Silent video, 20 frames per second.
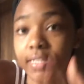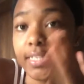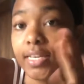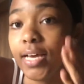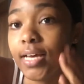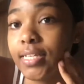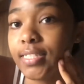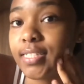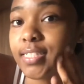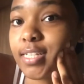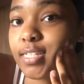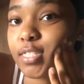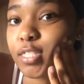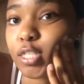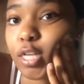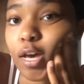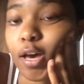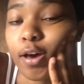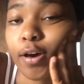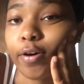yes,
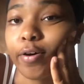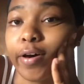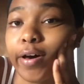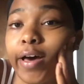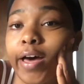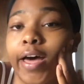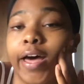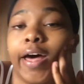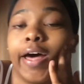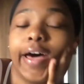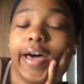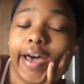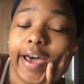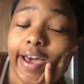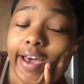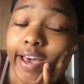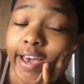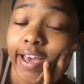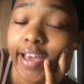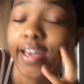so
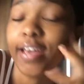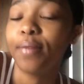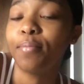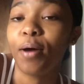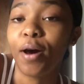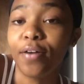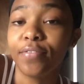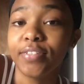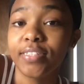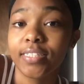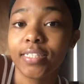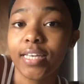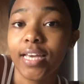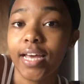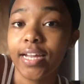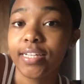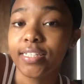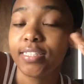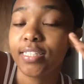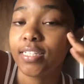I am obviously
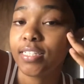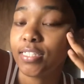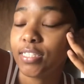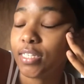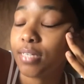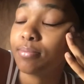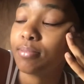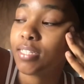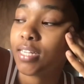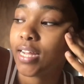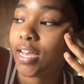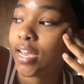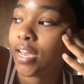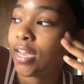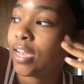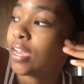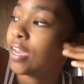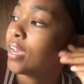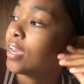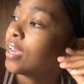heading to the gym
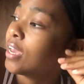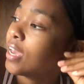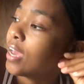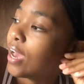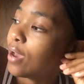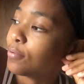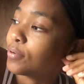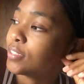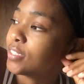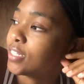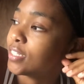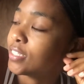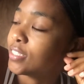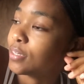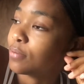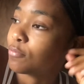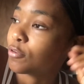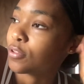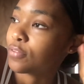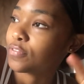today. I went to the
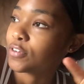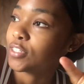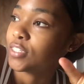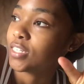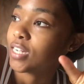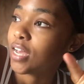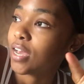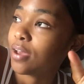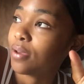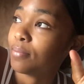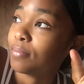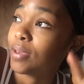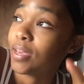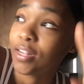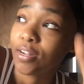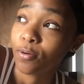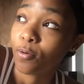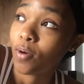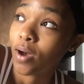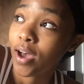gym for the first time in
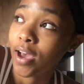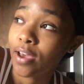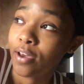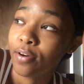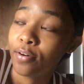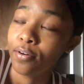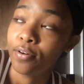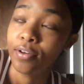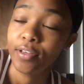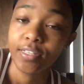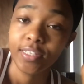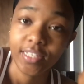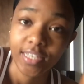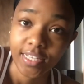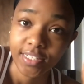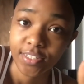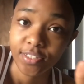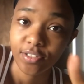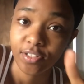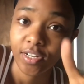a while
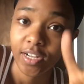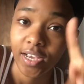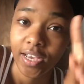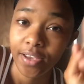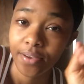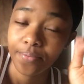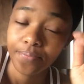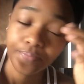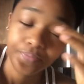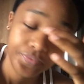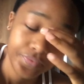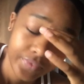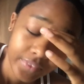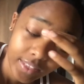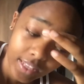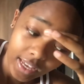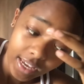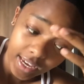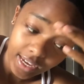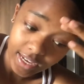yesterday.
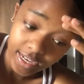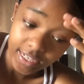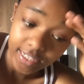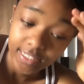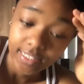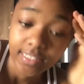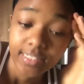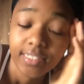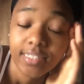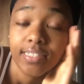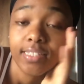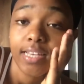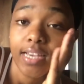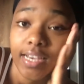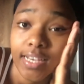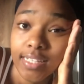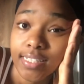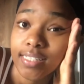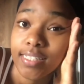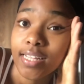And
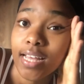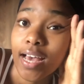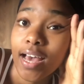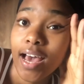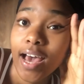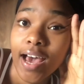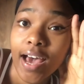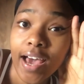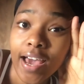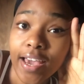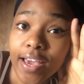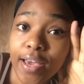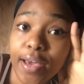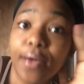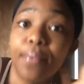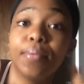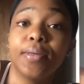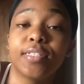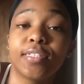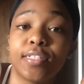yes, I
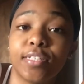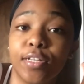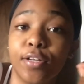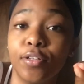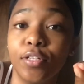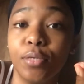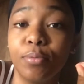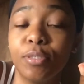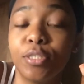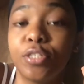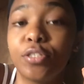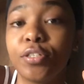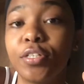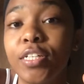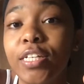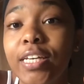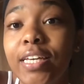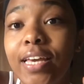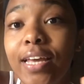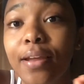am slowly but
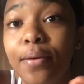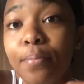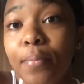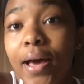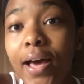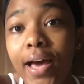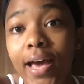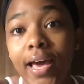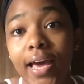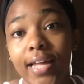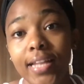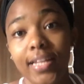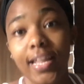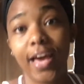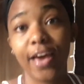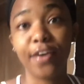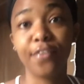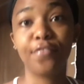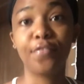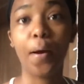surely getting my
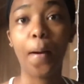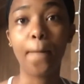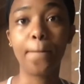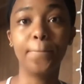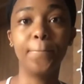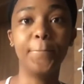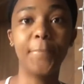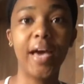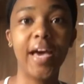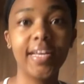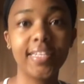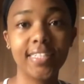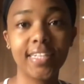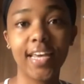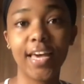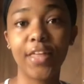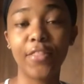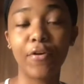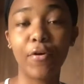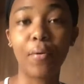life back
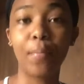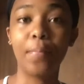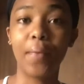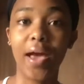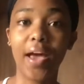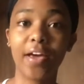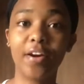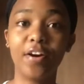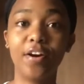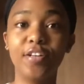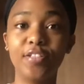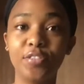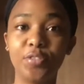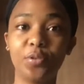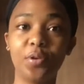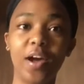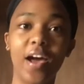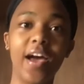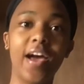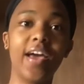together, back on
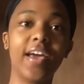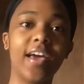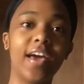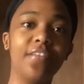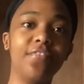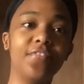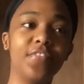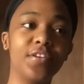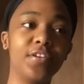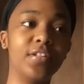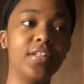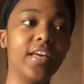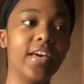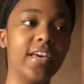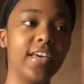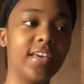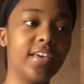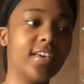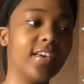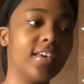track. I feel like